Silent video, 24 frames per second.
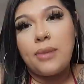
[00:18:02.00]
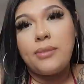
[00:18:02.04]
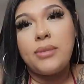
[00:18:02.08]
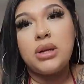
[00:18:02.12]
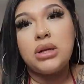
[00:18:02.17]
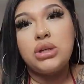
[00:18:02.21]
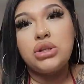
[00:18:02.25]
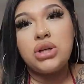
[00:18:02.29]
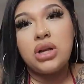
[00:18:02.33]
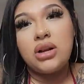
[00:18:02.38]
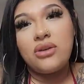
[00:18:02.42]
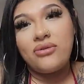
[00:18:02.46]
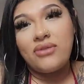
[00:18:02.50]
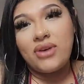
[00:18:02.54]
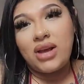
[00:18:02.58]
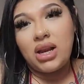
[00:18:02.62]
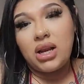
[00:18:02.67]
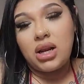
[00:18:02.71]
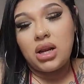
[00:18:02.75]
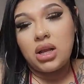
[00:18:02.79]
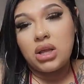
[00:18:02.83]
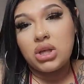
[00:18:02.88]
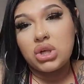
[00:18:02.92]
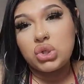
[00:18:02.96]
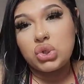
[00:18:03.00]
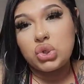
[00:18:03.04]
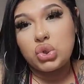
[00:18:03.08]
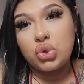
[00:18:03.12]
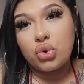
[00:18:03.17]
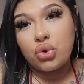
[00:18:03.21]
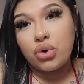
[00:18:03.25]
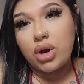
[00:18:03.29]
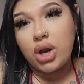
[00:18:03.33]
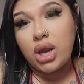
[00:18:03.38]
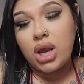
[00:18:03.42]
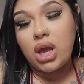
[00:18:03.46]
I'm going to try to find another
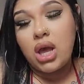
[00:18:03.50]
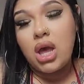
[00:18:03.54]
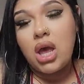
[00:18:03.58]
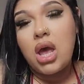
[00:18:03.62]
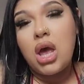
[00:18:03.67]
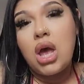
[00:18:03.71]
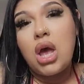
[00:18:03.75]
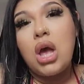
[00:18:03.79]
story.